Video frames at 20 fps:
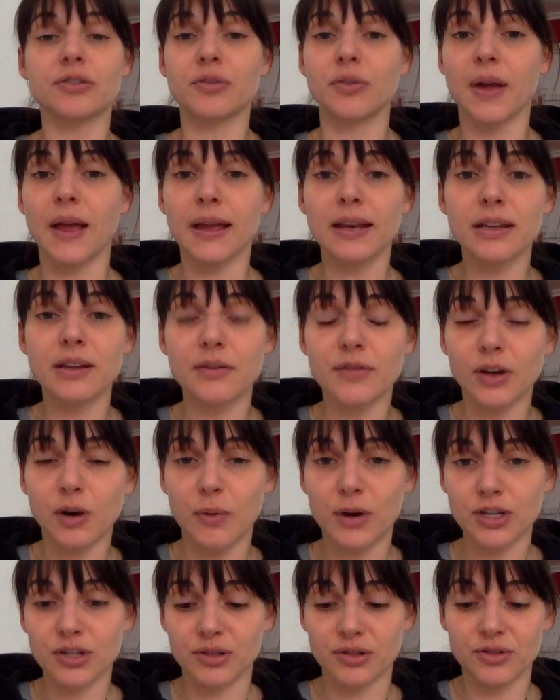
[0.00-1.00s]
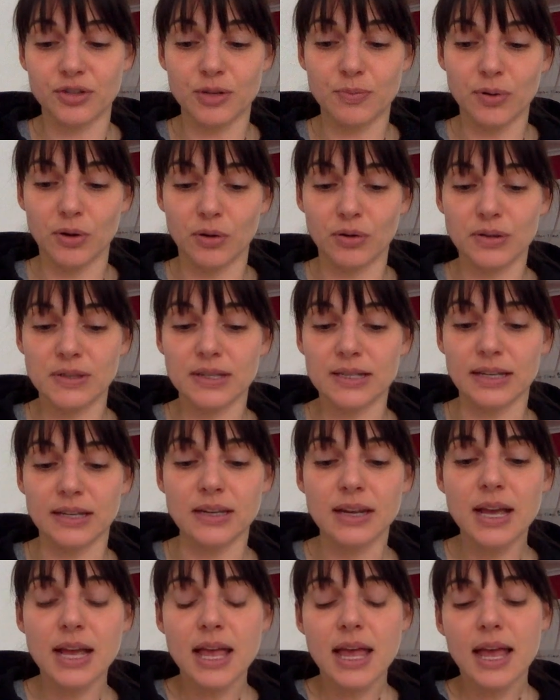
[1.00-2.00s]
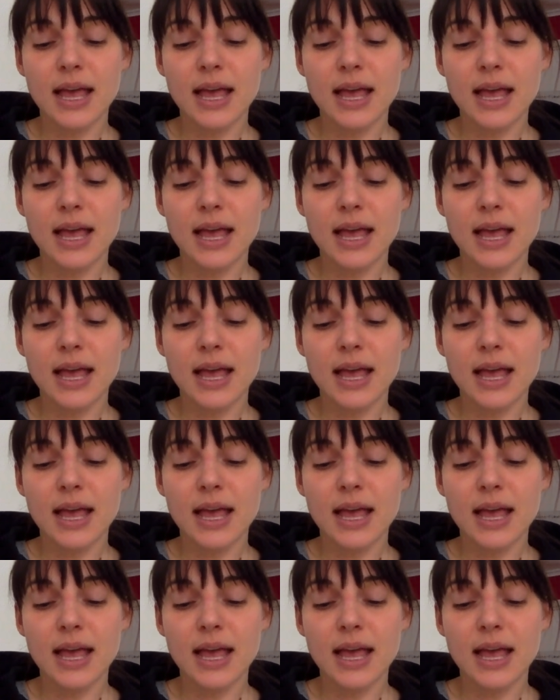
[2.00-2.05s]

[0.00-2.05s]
to any of the questions she posts. And